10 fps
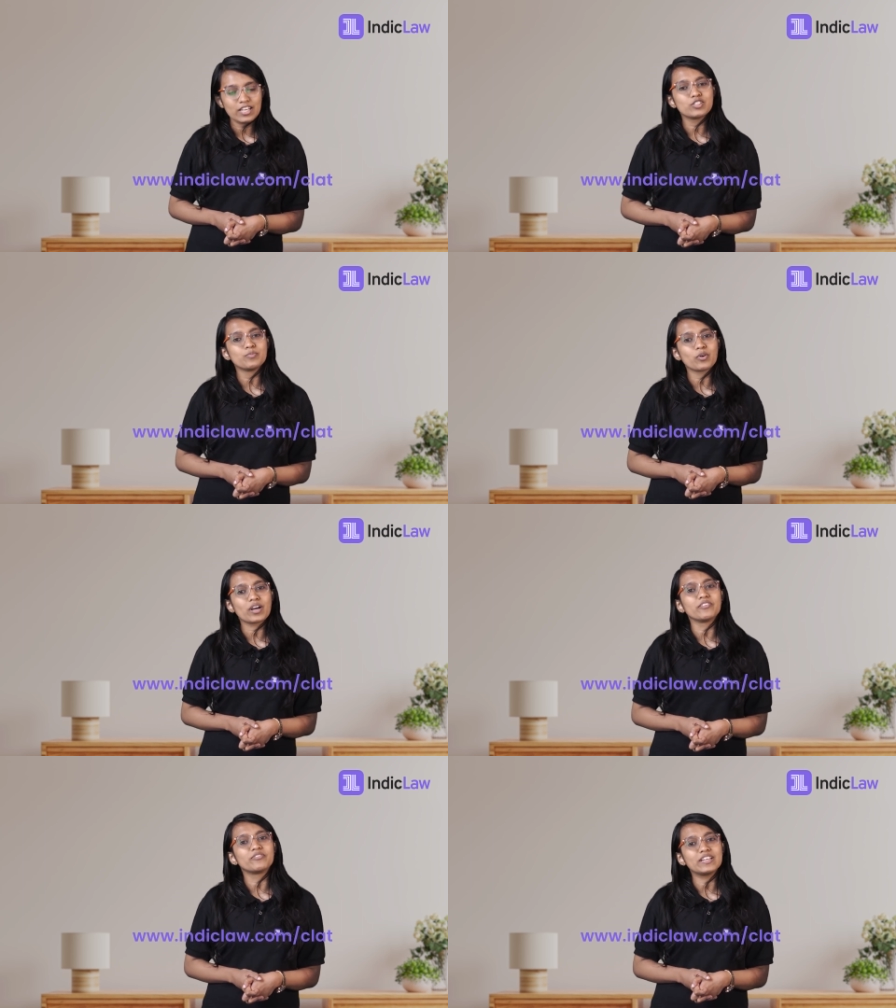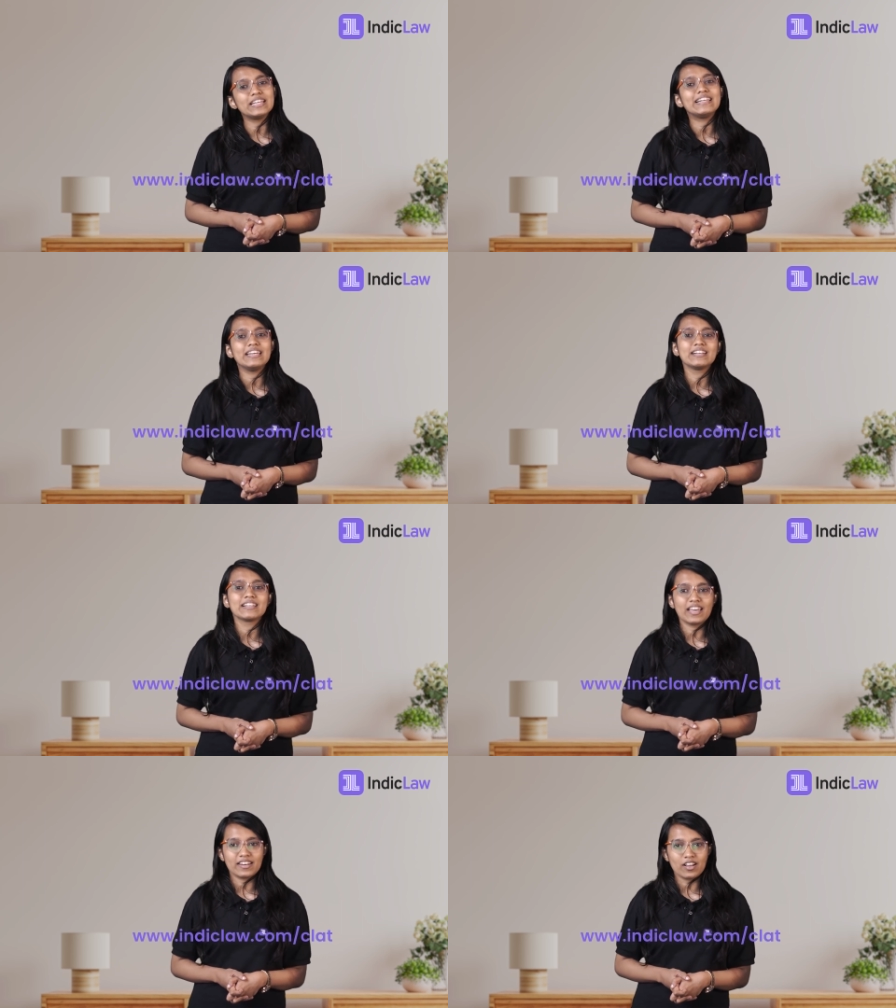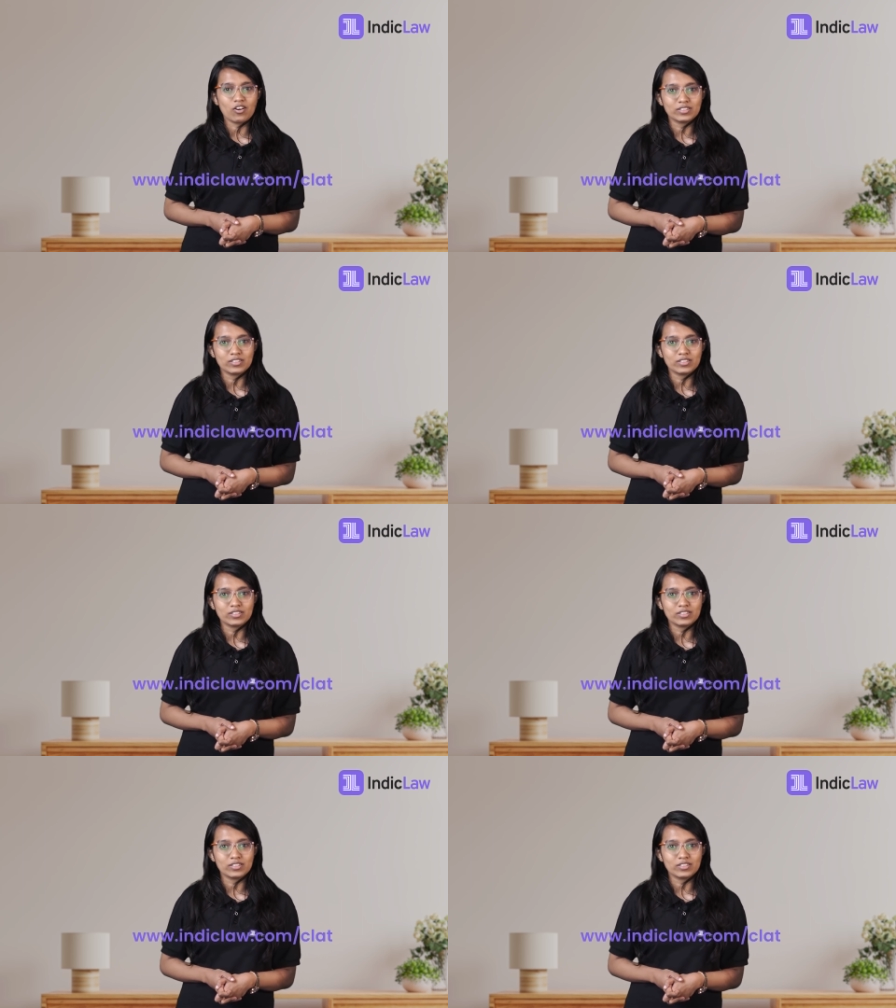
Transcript: to book a free legal career